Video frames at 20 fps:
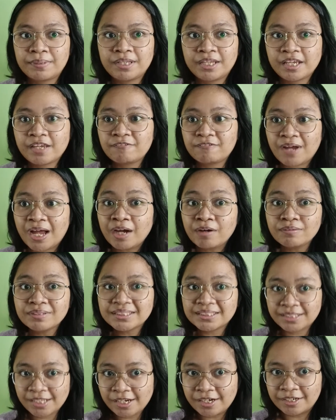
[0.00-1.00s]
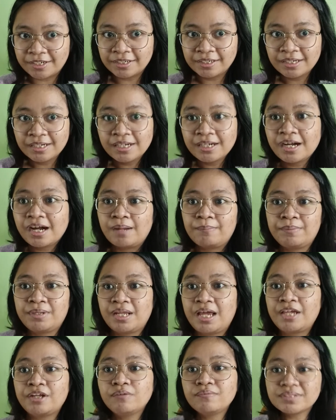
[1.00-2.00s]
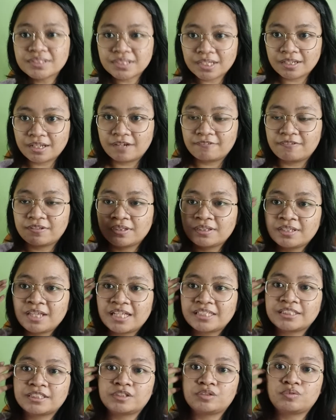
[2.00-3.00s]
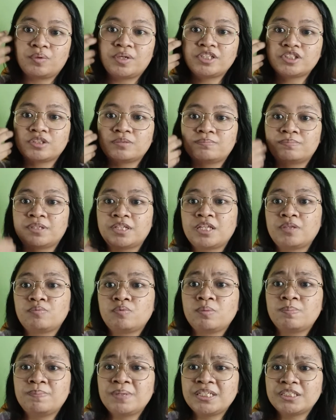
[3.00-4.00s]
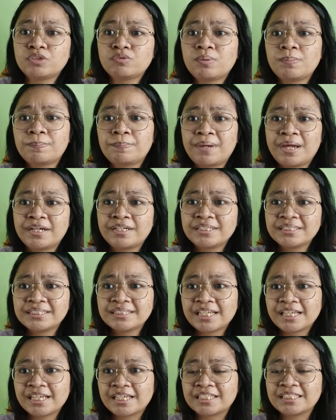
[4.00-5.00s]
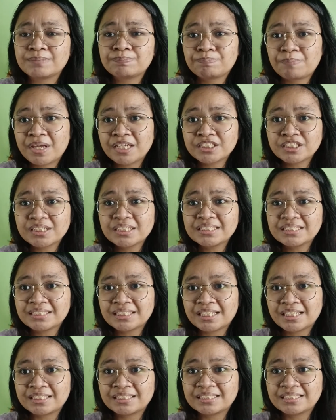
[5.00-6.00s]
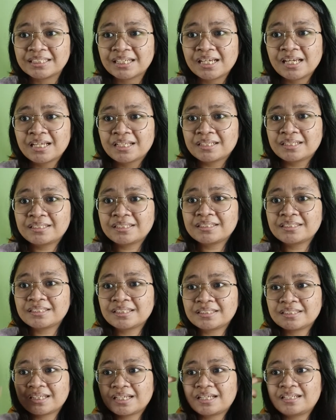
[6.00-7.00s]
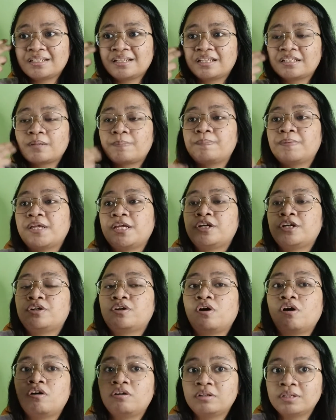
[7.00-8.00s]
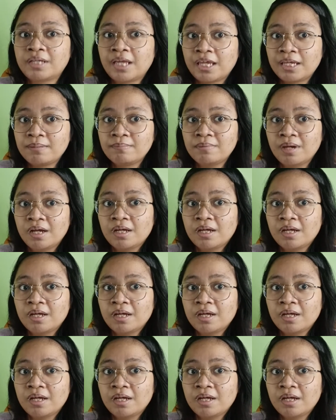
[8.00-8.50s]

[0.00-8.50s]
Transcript: Like, if I was there, I mean, I know it's alive in that situation, but it would be so embarrassing, especially since this is just not a player all game.